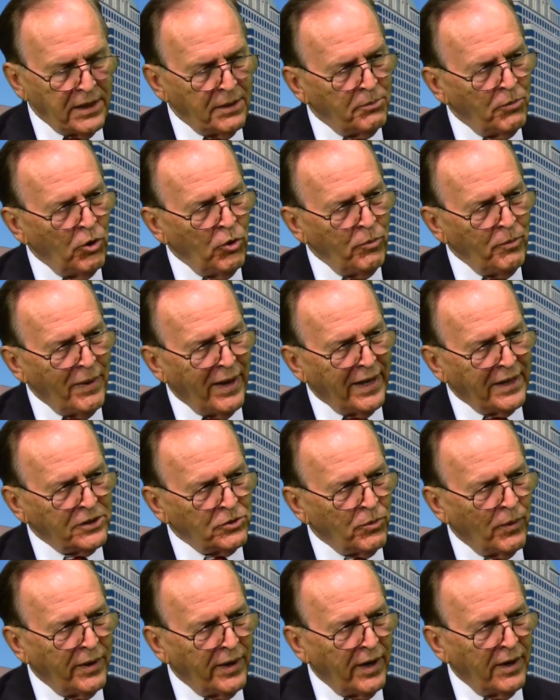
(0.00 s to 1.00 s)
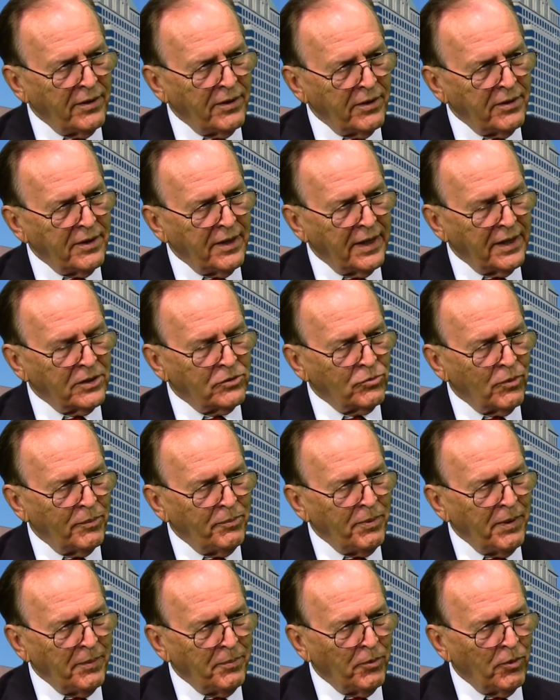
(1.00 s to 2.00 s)
the moon base, what other things would
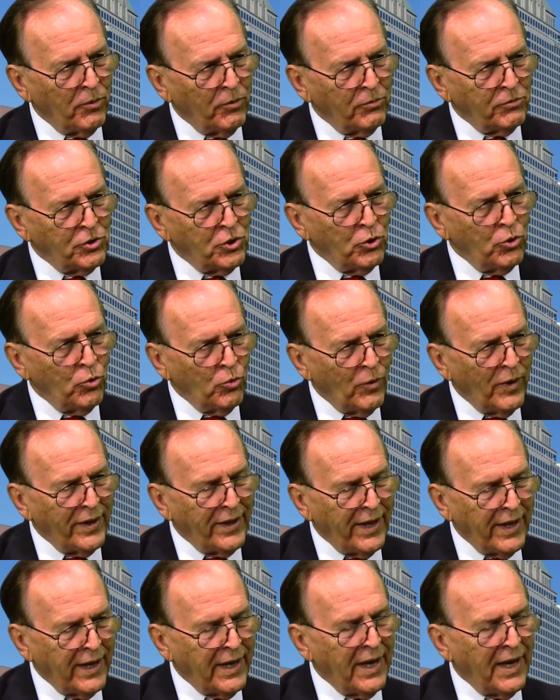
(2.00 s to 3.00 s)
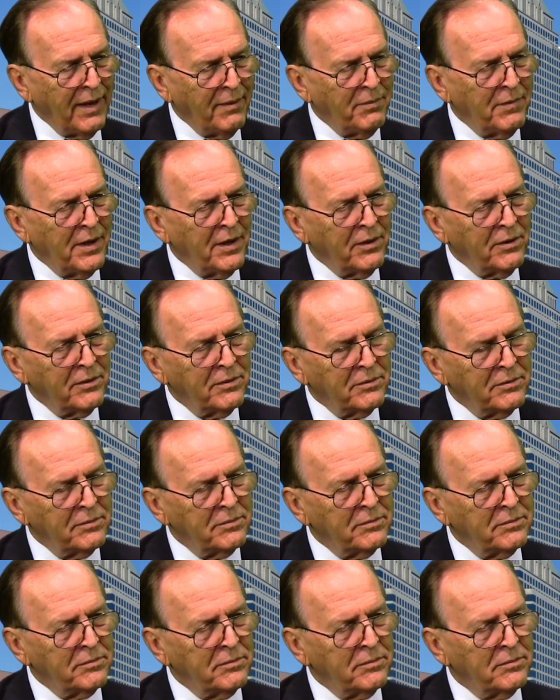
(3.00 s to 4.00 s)
people do when they came there?
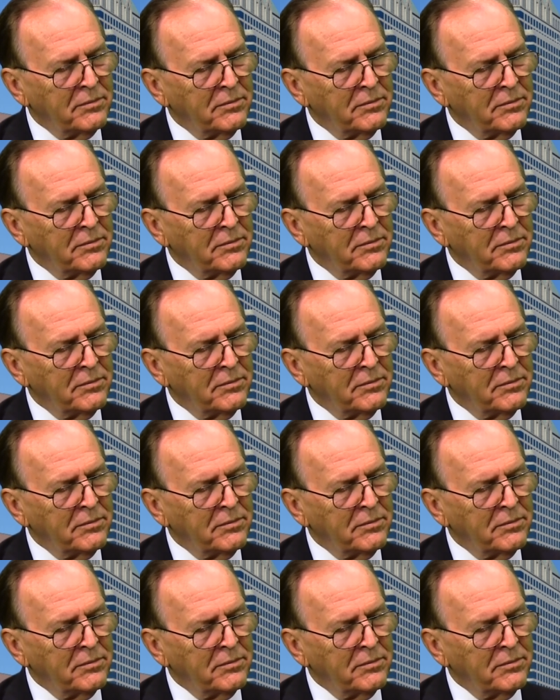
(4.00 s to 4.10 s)
Well, we